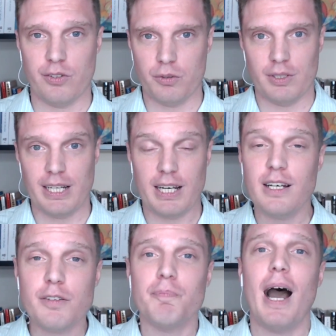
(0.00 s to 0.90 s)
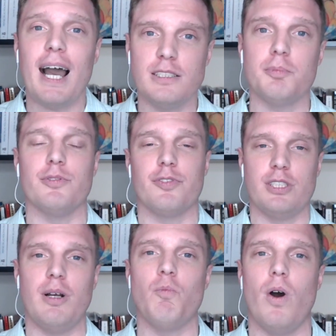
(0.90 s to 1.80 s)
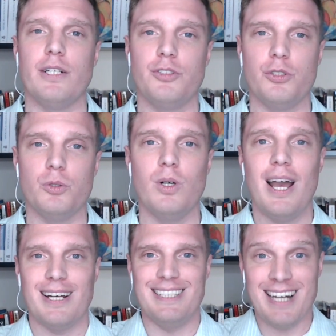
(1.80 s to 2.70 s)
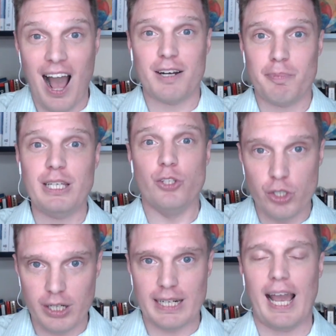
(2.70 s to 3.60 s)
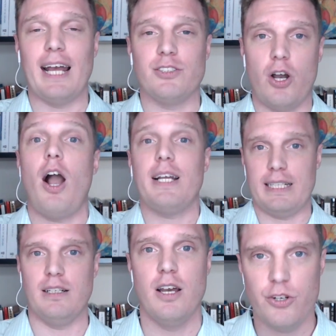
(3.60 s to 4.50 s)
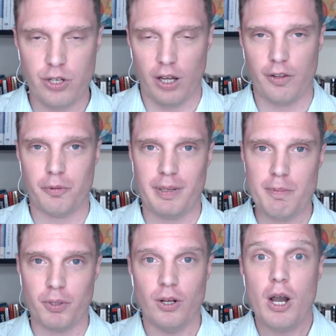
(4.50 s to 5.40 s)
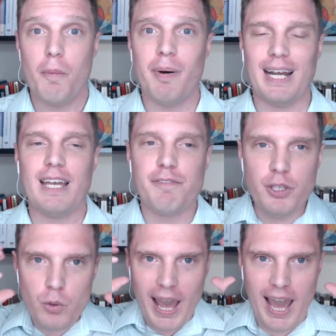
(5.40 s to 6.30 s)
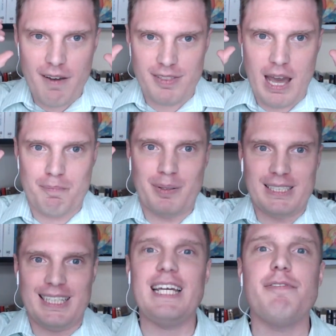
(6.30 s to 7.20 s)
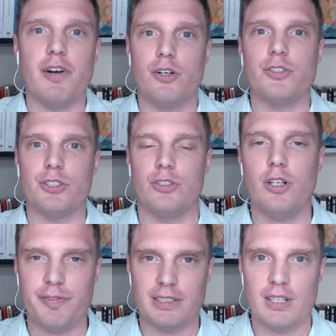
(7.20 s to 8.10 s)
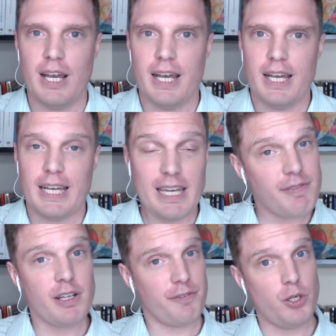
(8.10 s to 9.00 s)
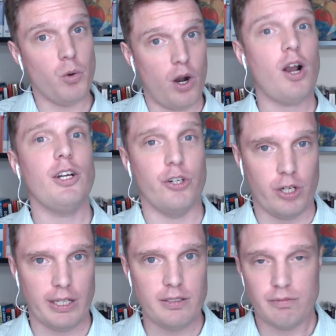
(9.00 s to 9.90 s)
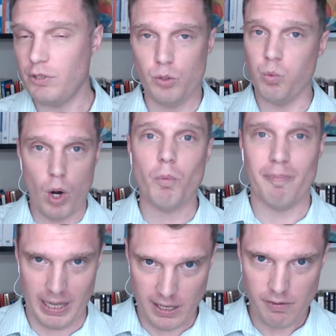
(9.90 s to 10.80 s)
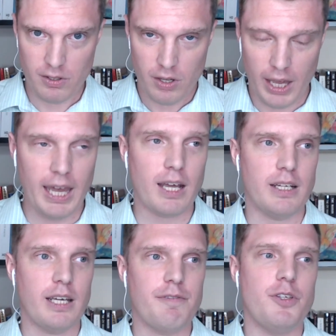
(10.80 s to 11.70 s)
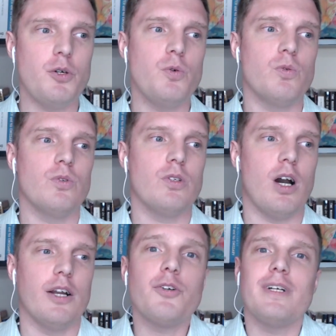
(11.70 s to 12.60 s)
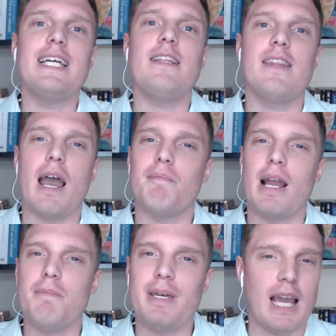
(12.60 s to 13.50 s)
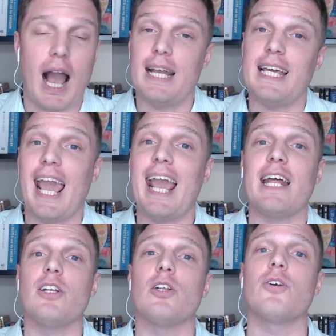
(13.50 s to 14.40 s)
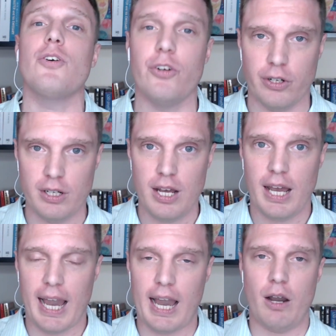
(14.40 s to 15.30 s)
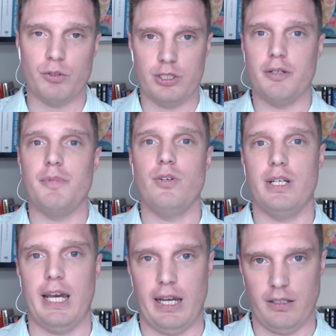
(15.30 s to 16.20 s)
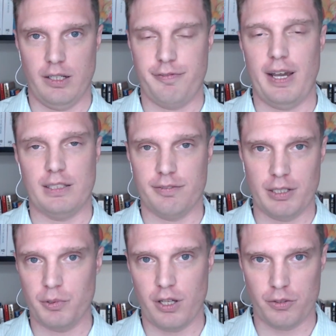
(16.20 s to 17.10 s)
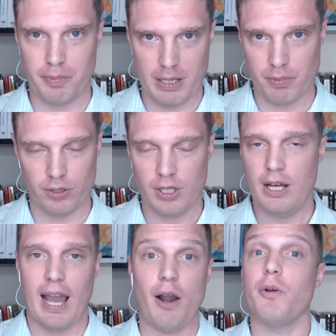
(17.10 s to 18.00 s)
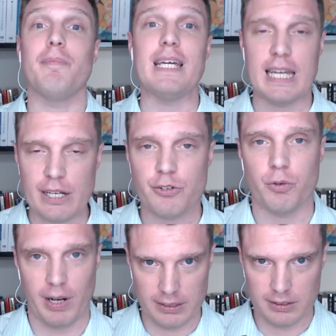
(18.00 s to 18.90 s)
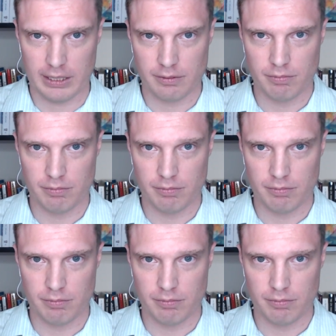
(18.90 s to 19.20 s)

So it is possible for someone to not be good at talking to other people. But if you have that belief under the surface, even if you are good, you won't be. And if you underneath that might be, I can't learn how to communicate effectively with other people, how to be interesting.